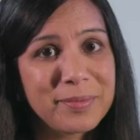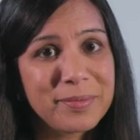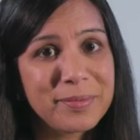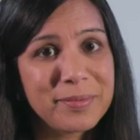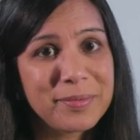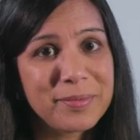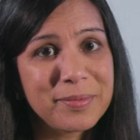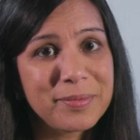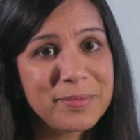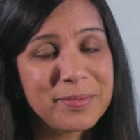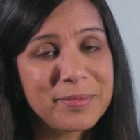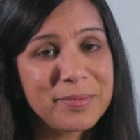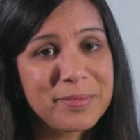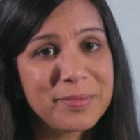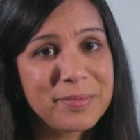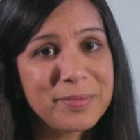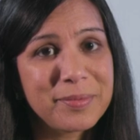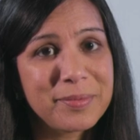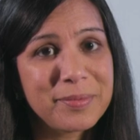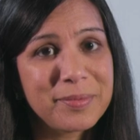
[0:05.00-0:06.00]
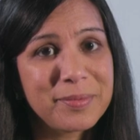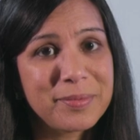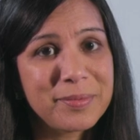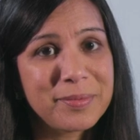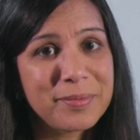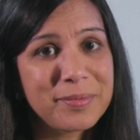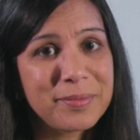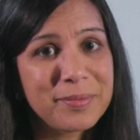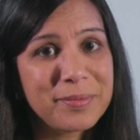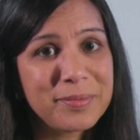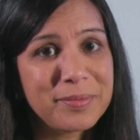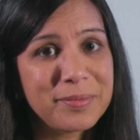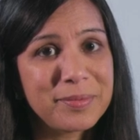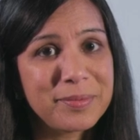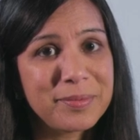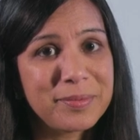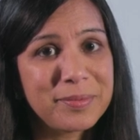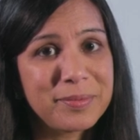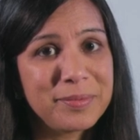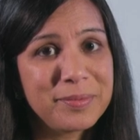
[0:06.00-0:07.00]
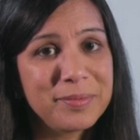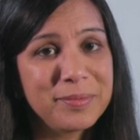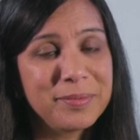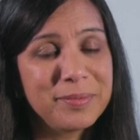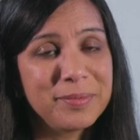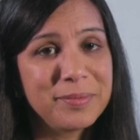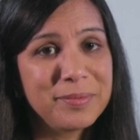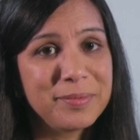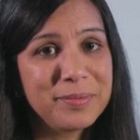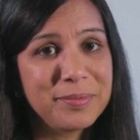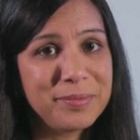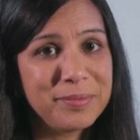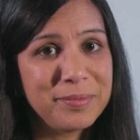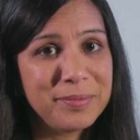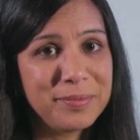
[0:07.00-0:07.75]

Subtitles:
The person shown says nothing.